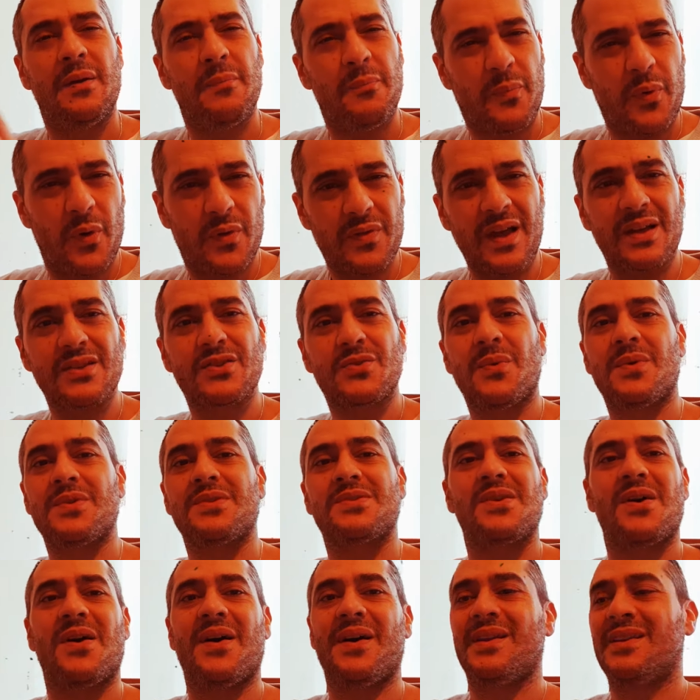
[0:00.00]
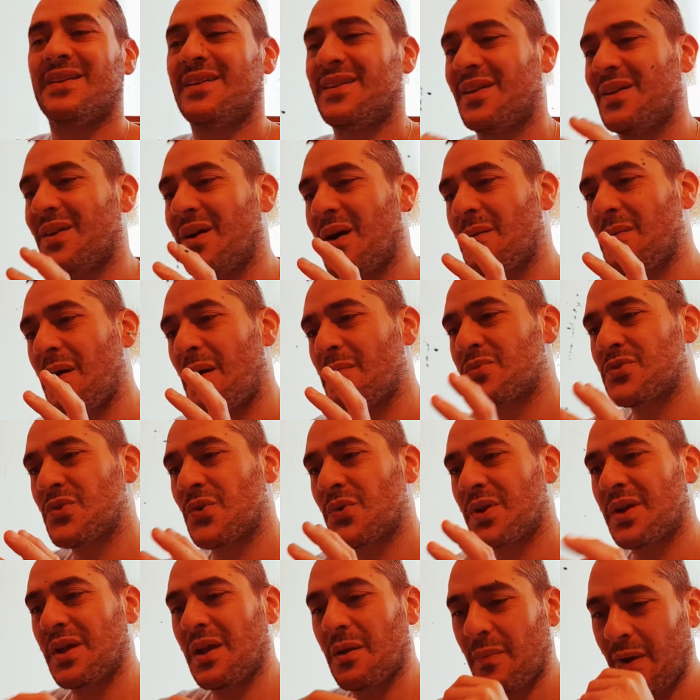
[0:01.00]
Put that to one side. I'm
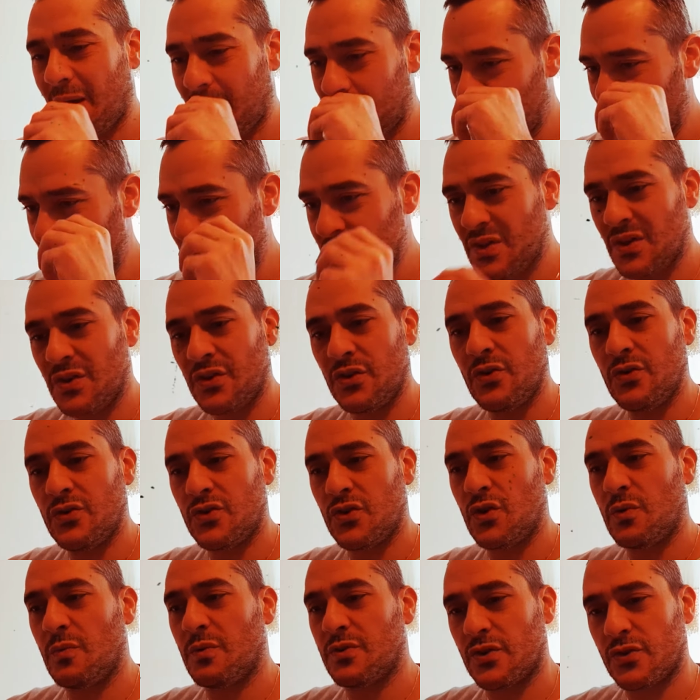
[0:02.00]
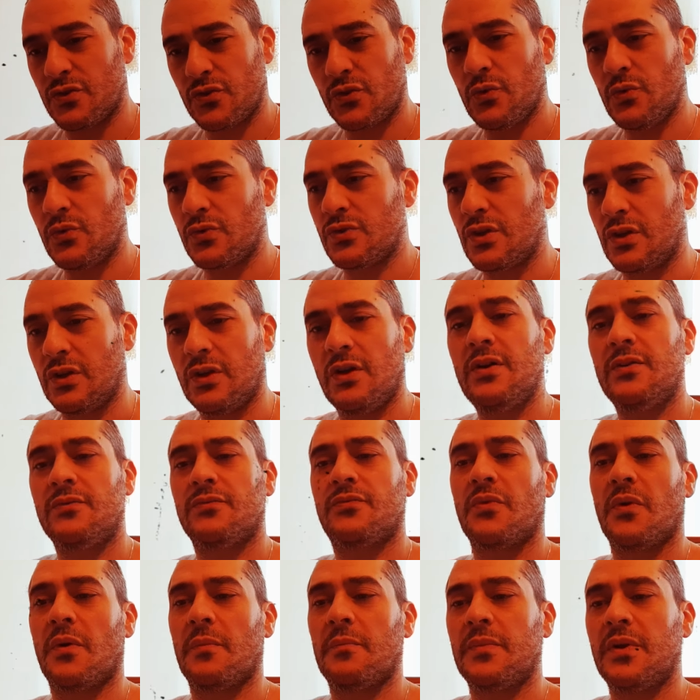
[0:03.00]
talking about using YouTube as a tool to learn
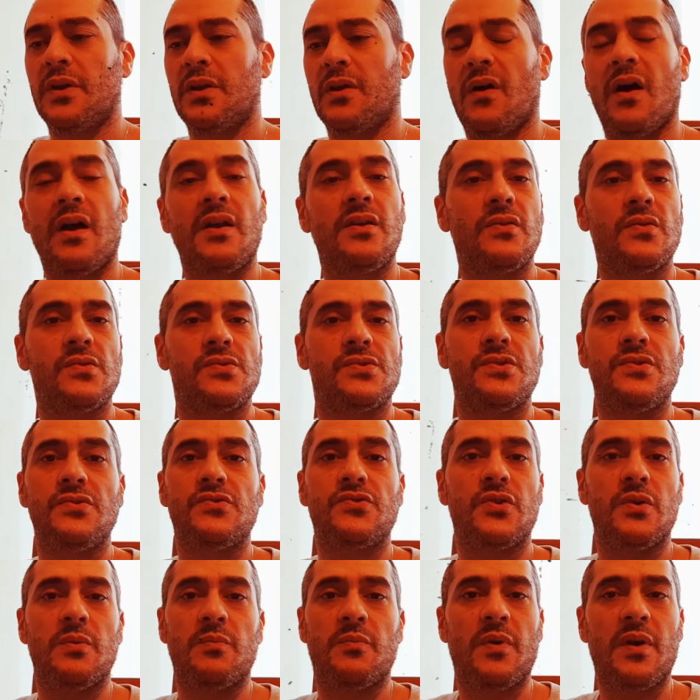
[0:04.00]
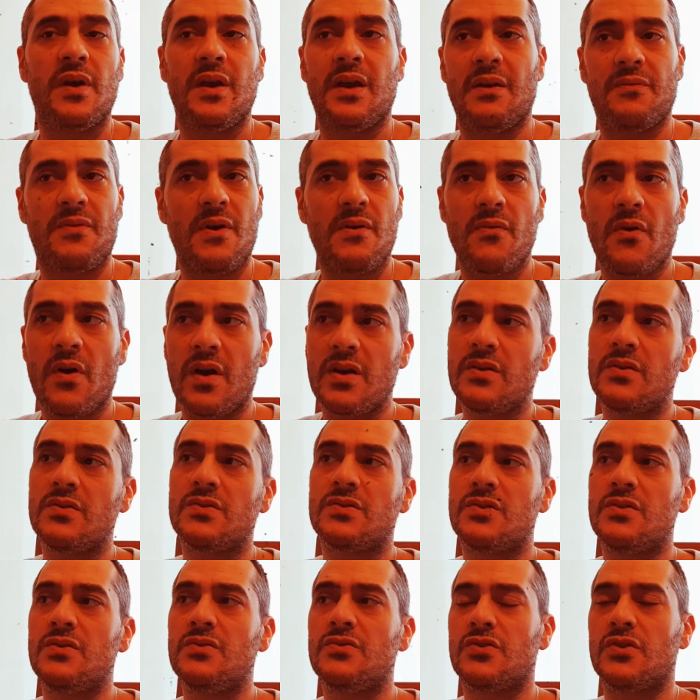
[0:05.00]
from. I use YouTube. If ever I use
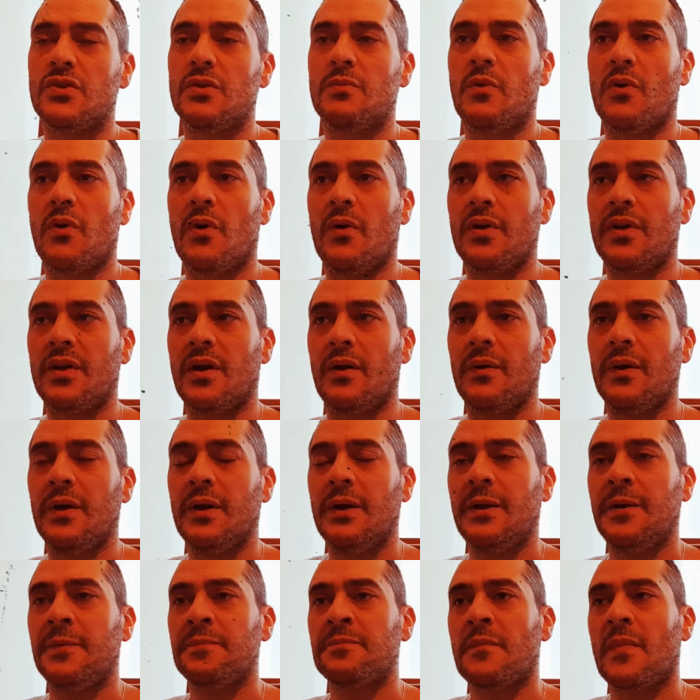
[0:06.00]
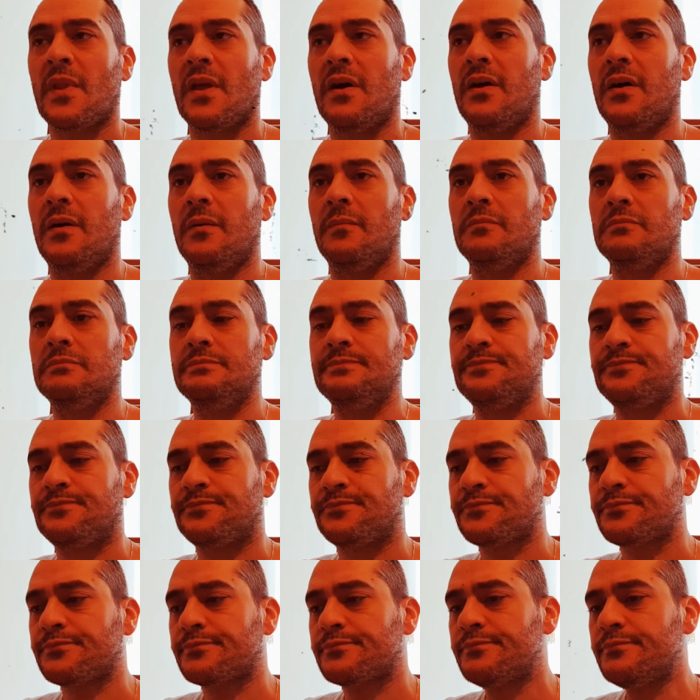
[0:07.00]
YouTube, or
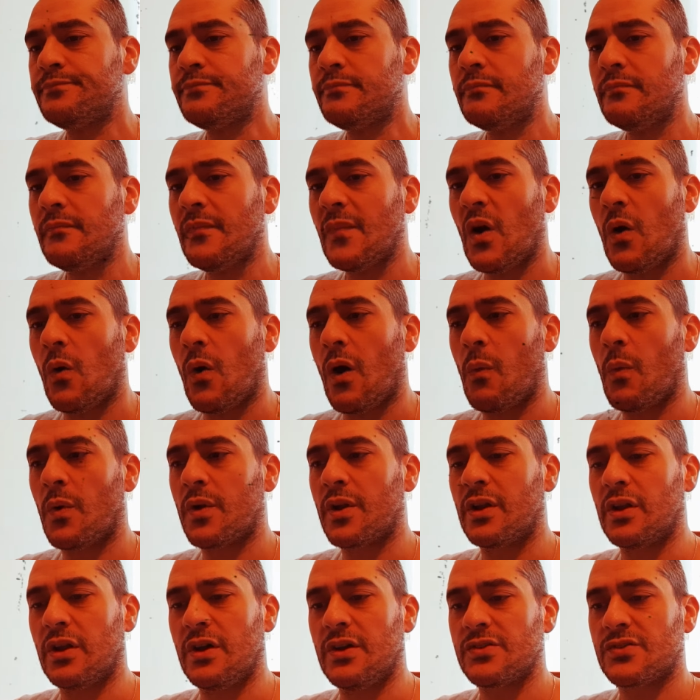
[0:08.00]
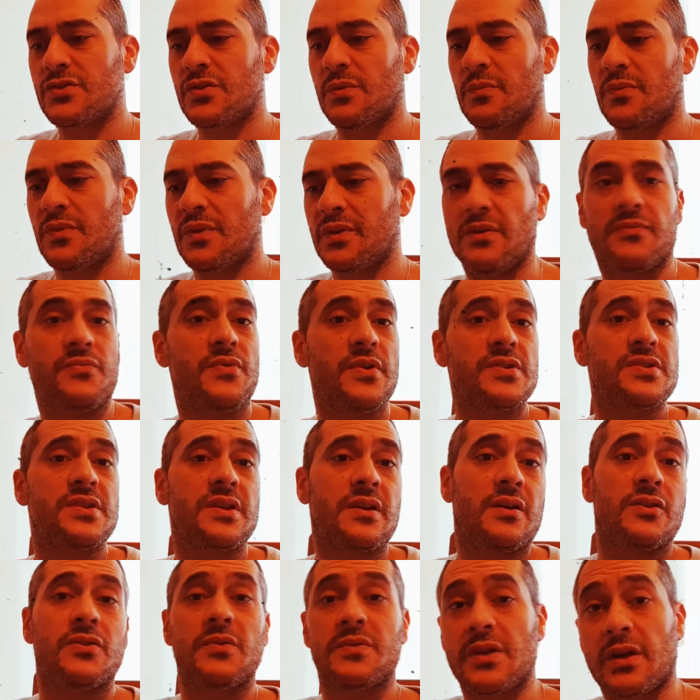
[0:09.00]
I want to learn something, the first thing
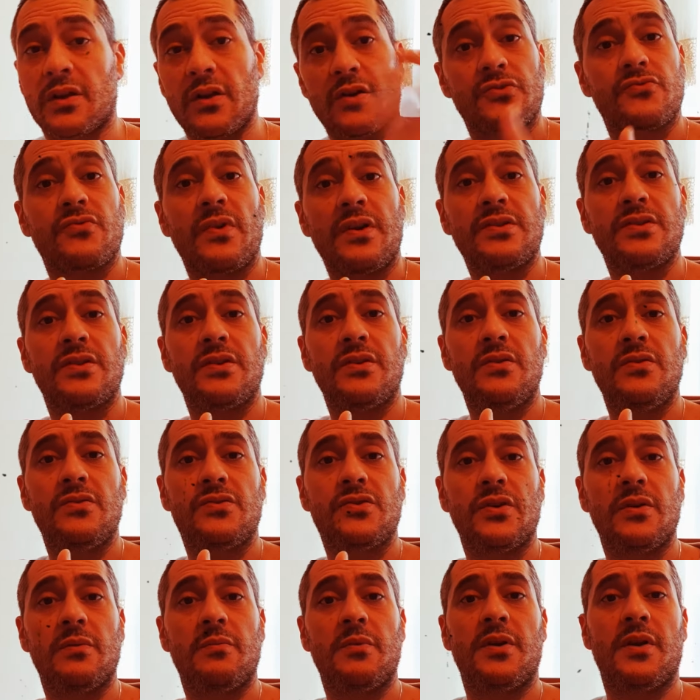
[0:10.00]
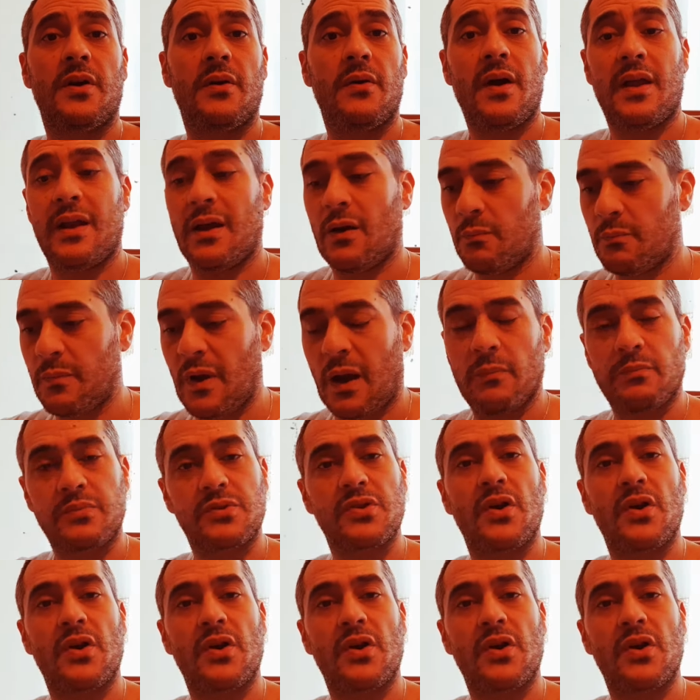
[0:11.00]
I do is I go straight to YouTube, and I'll